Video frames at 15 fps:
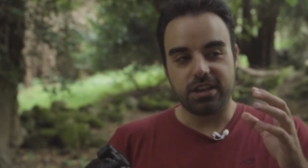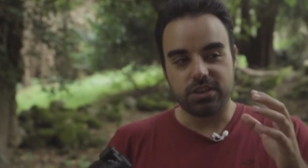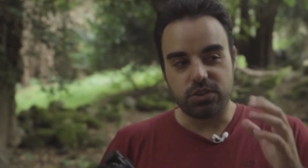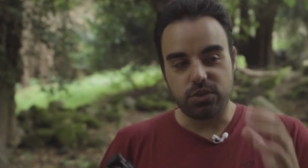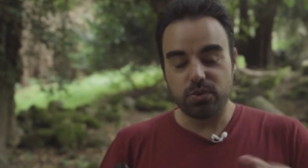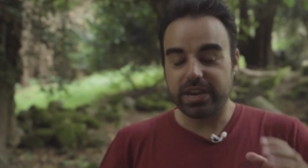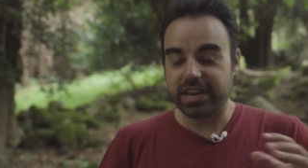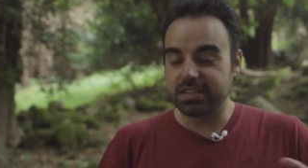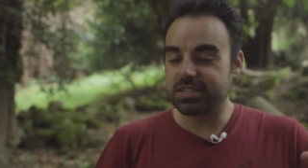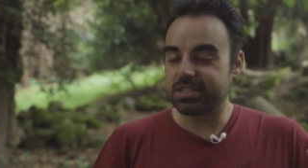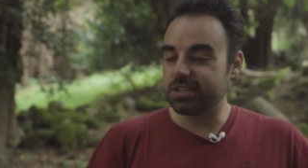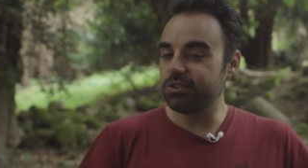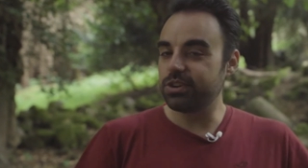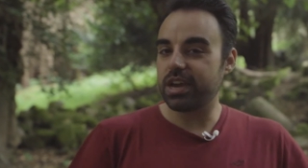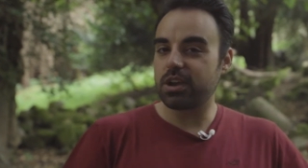You can
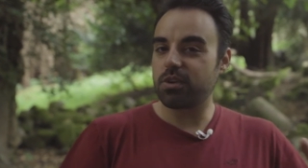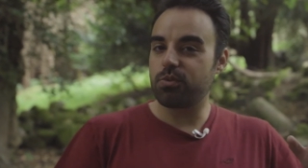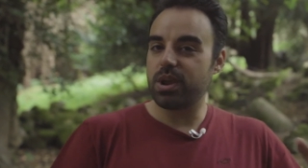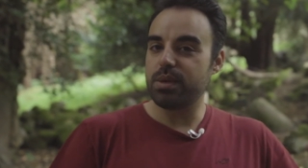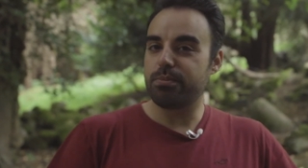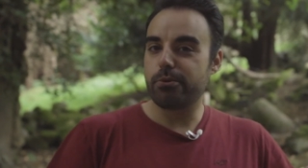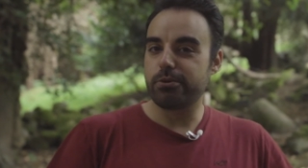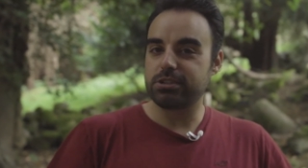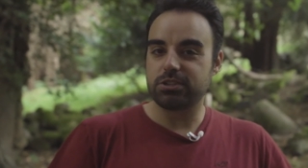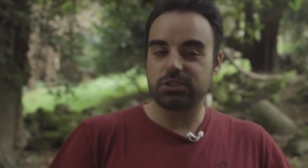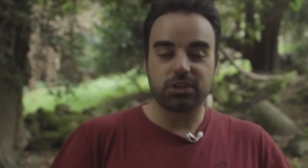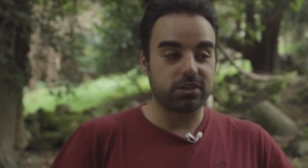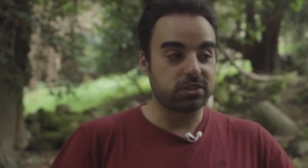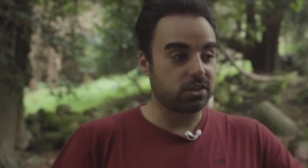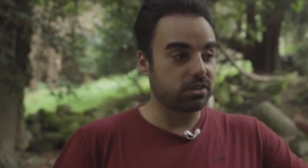still get great portrait
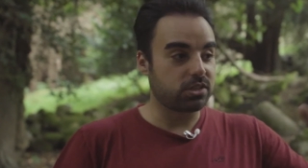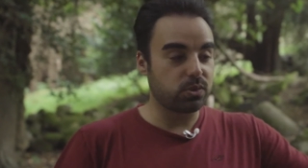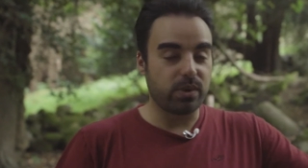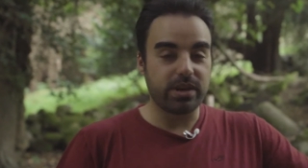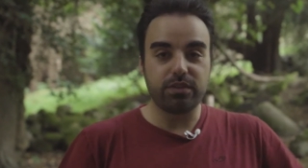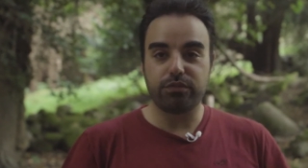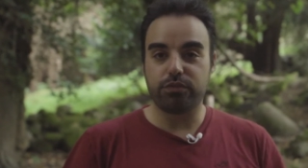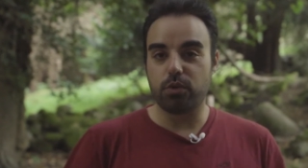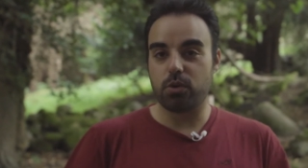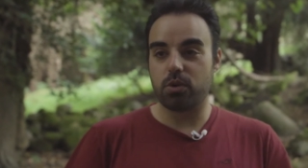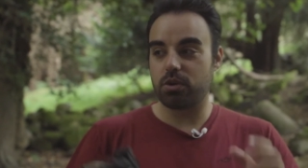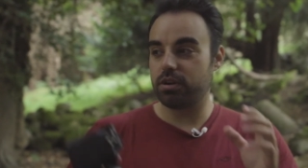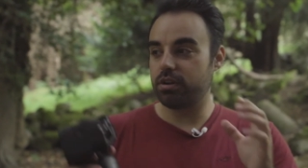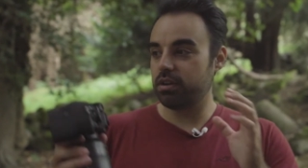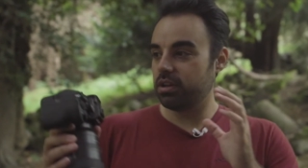shots on a
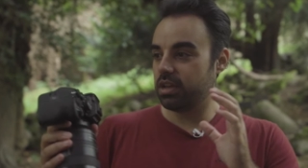24,